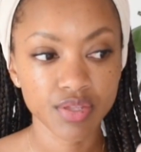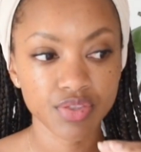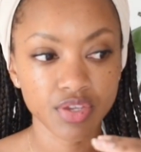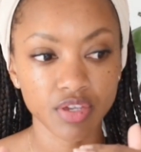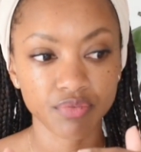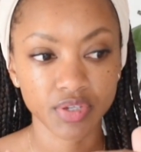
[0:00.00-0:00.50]

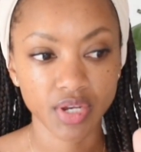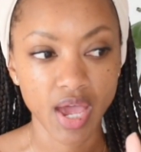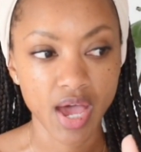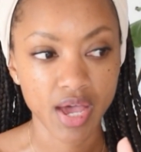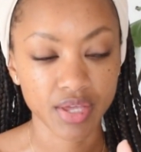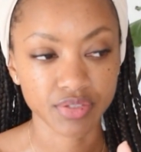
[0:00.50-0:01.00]
Think of it
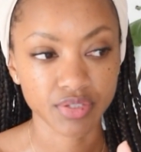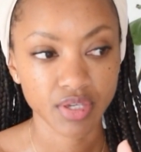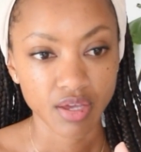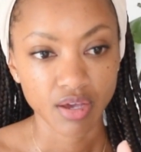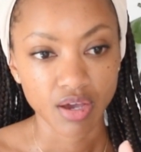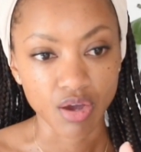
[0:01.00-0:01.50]
as
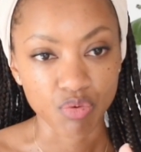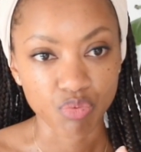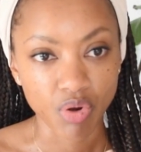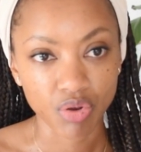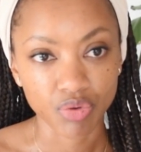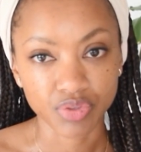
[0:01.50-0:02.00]
a
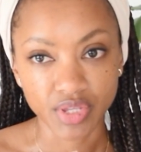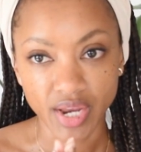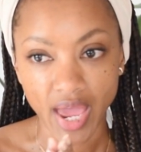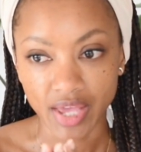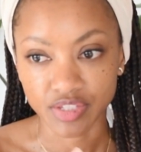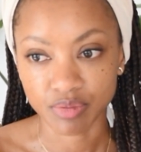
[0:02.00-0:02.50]
road that
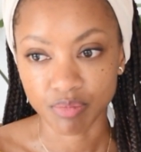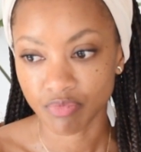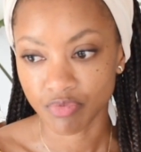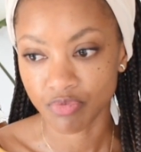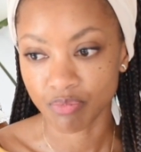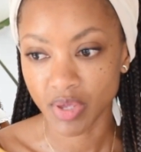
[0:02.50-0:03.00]
has
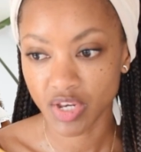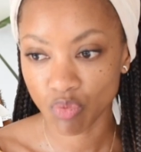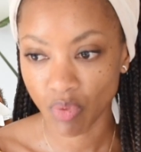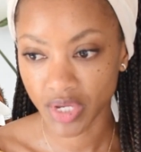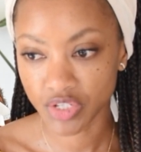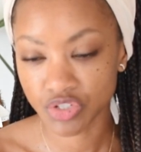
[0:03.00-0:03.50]
many
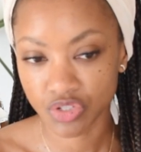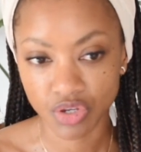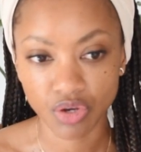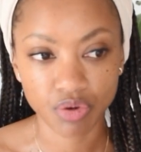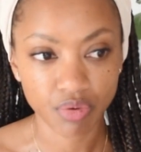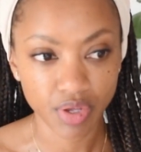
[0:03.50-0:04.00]
ways to
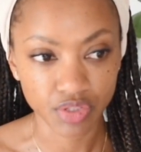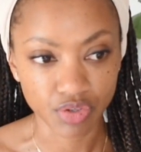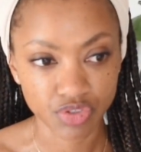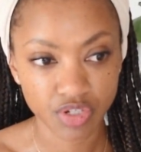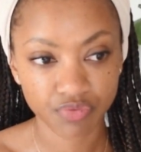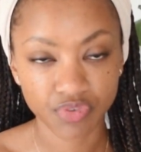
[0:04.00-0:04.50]
go and
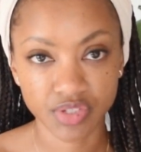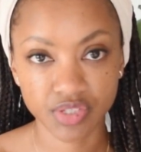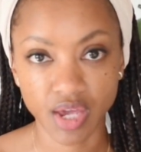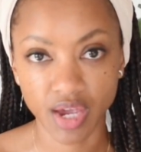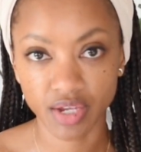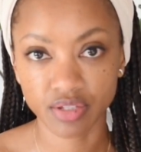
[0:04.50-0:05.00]
there's different
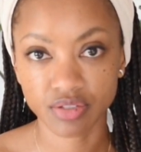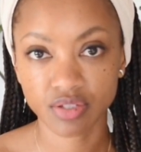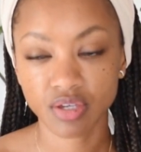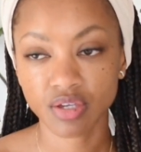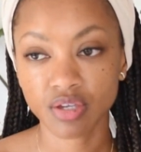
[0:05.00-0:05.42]
signs.